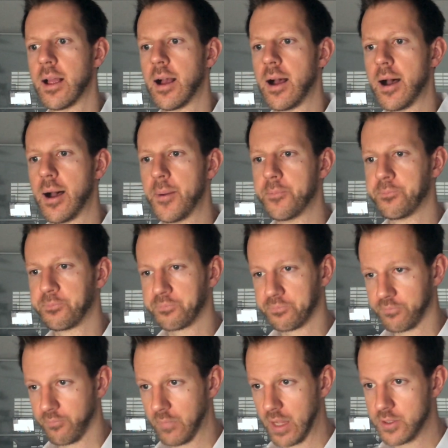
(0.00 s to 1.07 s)

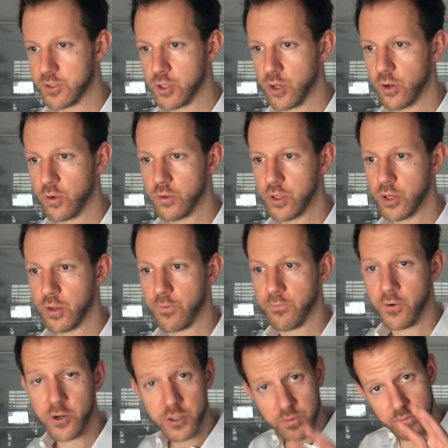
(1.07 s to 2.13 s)
And so, the
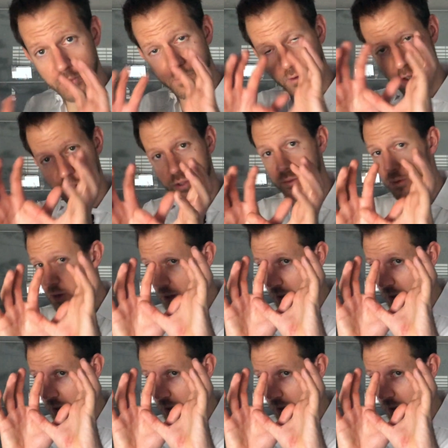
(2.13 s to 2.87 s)
first version,